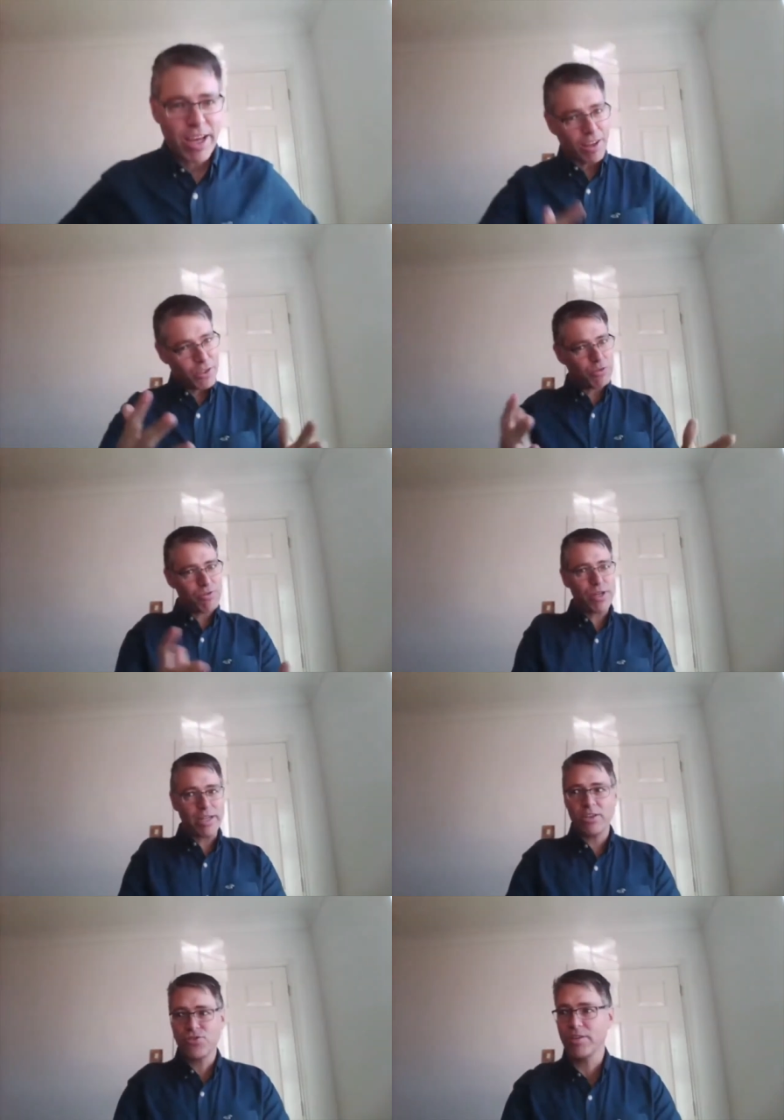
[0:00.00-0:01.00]
yeah, I thought it was a really
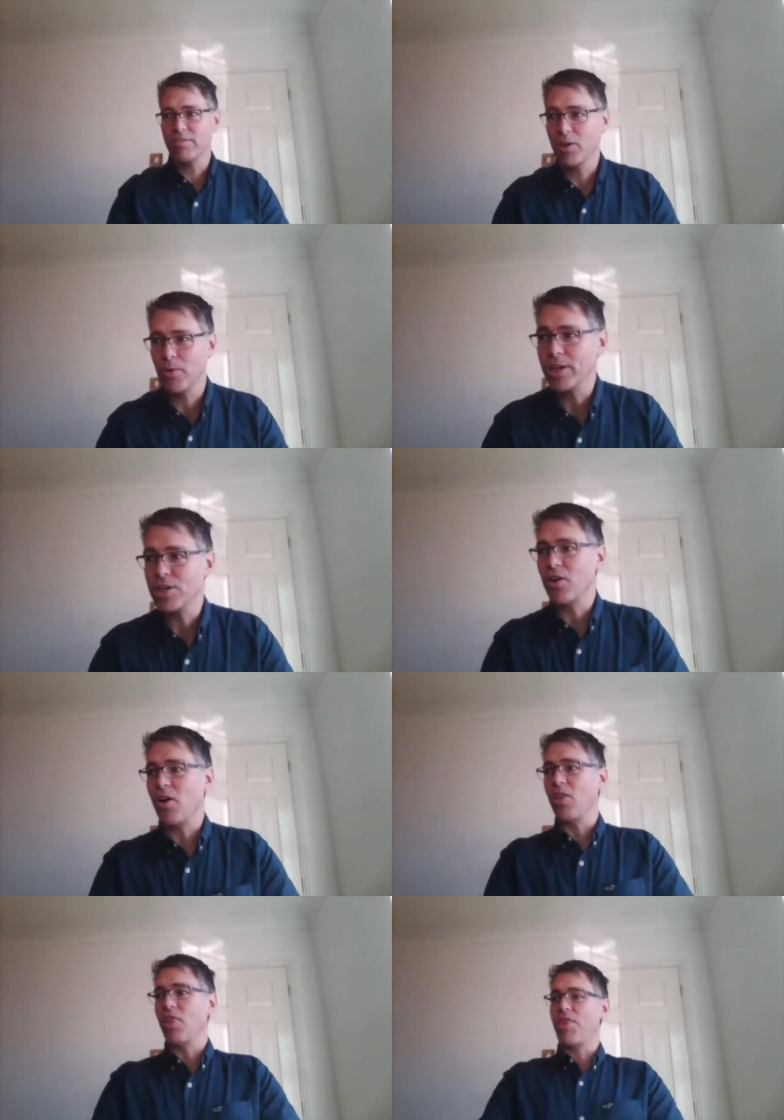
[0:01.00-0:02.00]
interesting question
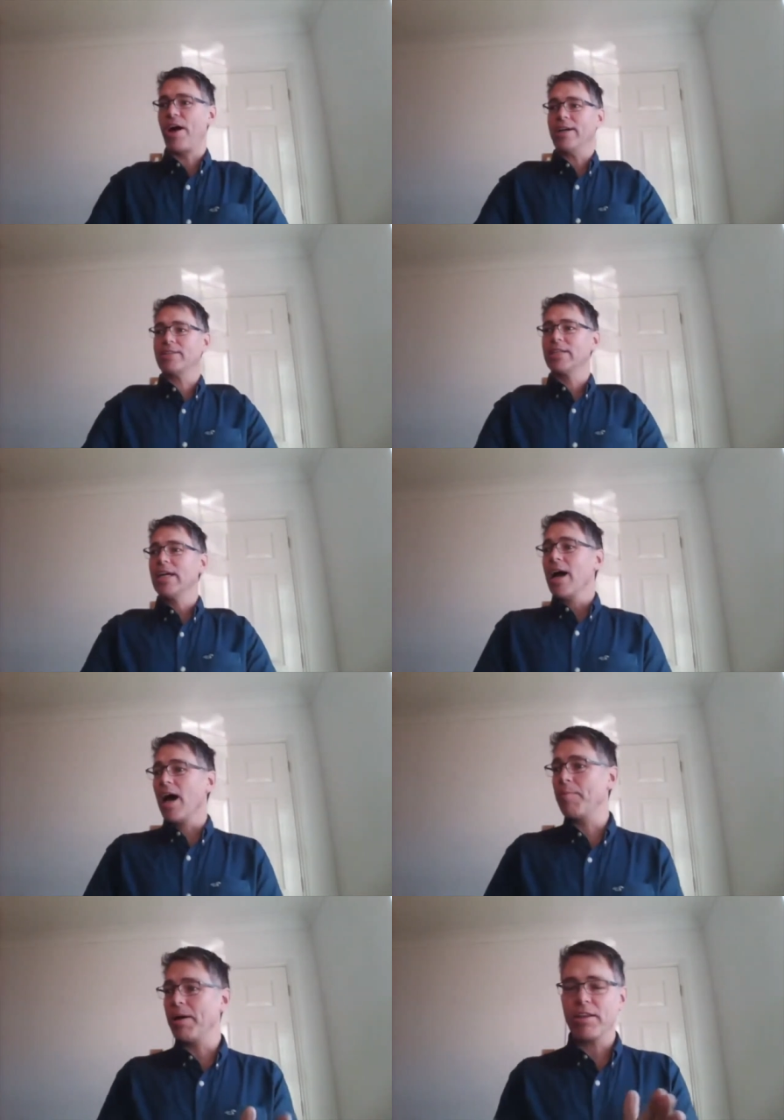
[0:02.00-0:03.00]
on that.
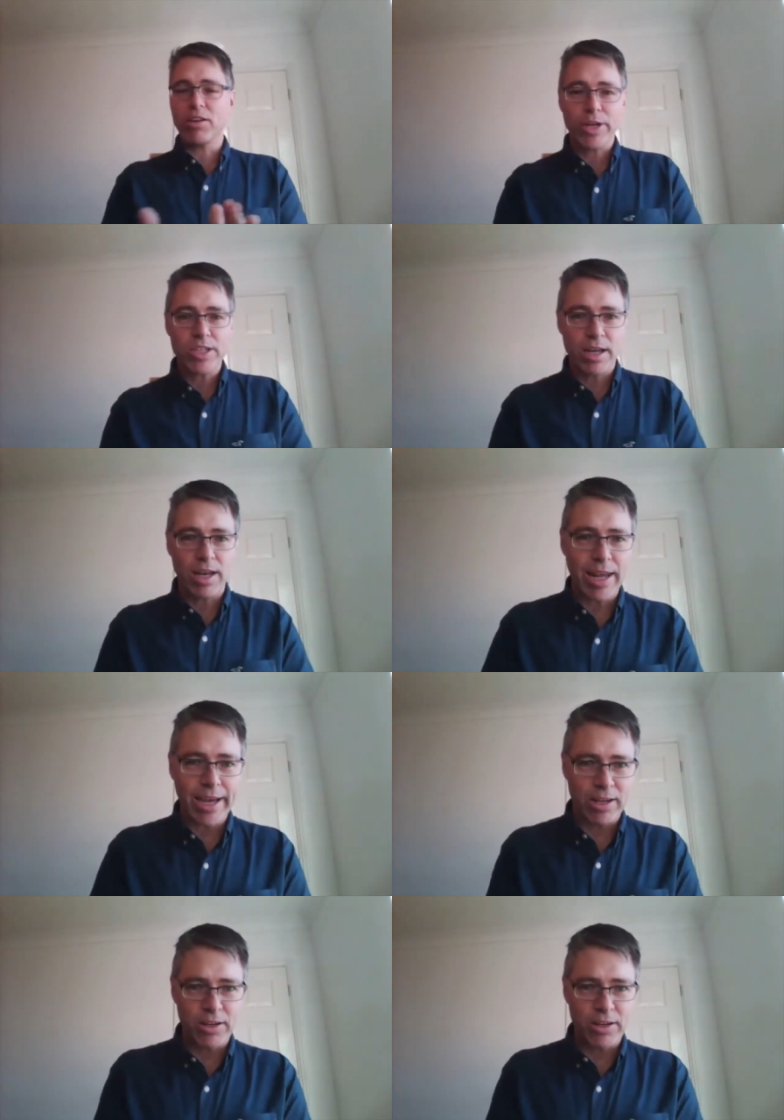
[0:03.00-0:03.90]
Um, another question that Elaine